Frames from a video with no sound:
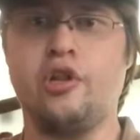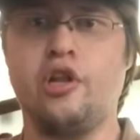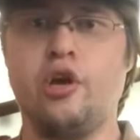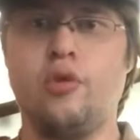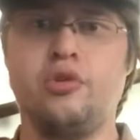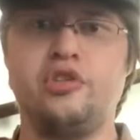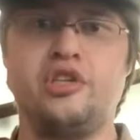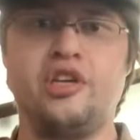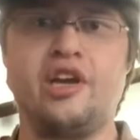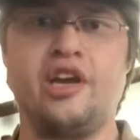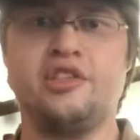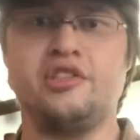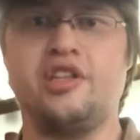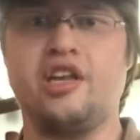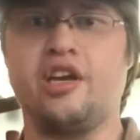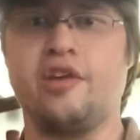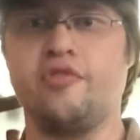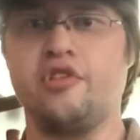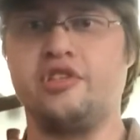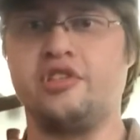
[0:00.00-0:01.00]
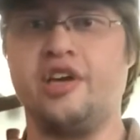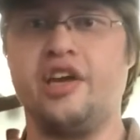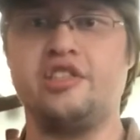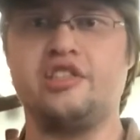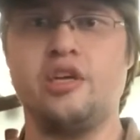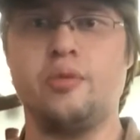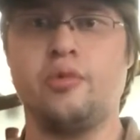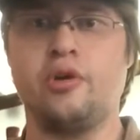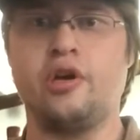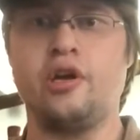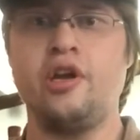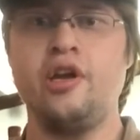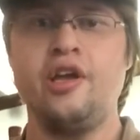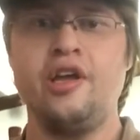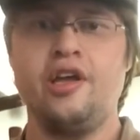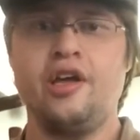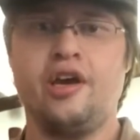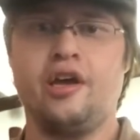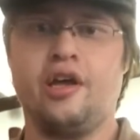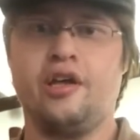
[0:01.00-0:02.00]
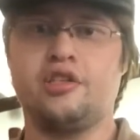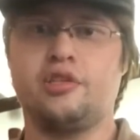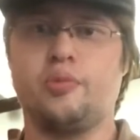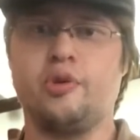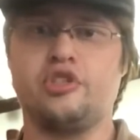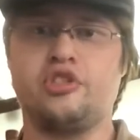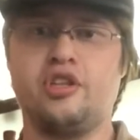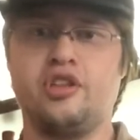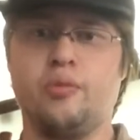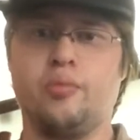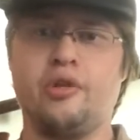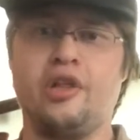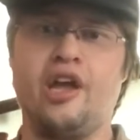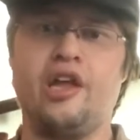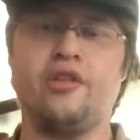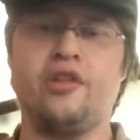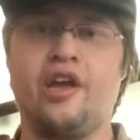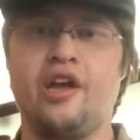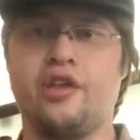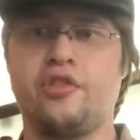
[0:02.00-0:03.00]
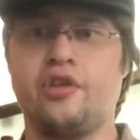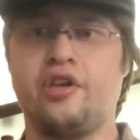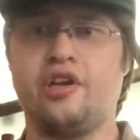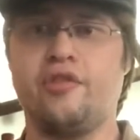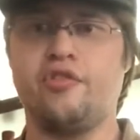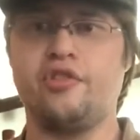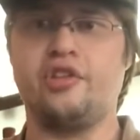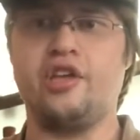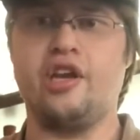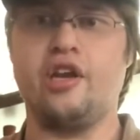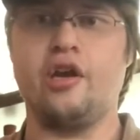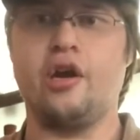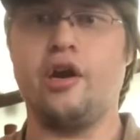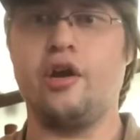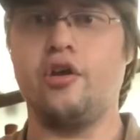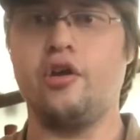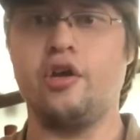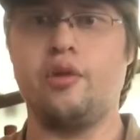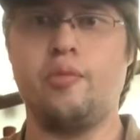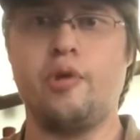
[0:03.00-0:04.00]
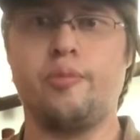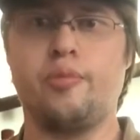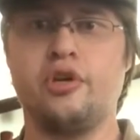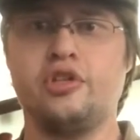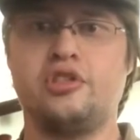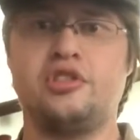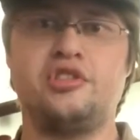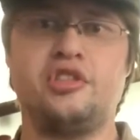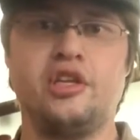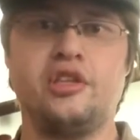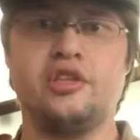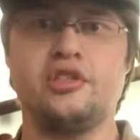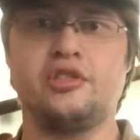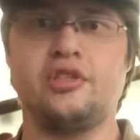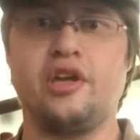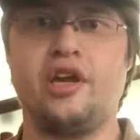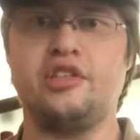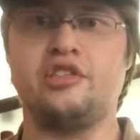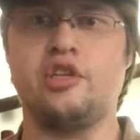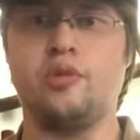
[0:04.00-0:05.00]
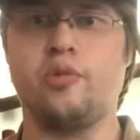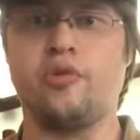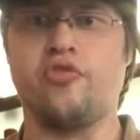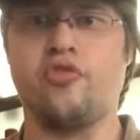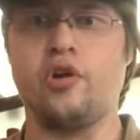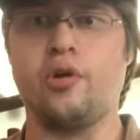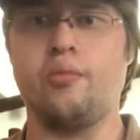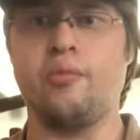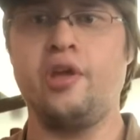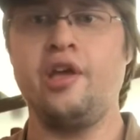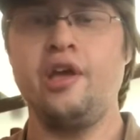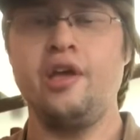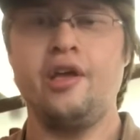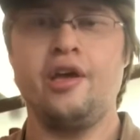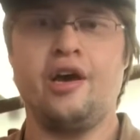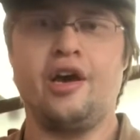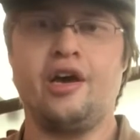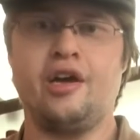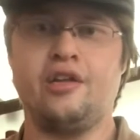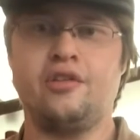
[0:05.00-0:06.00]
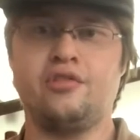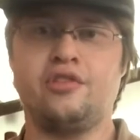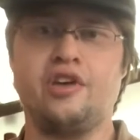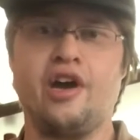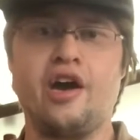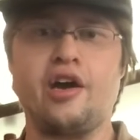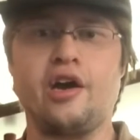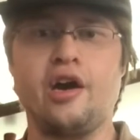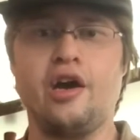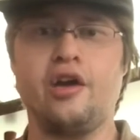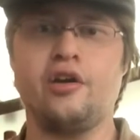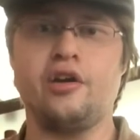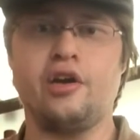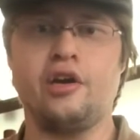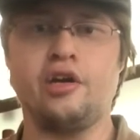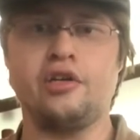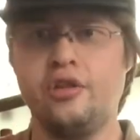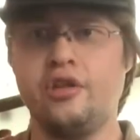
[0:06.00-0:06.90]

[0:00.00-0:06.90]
what you guys think of this lightsaber, especially the blade length and everything. Are you going to be purchasing this lightsaber from Doc Ondar?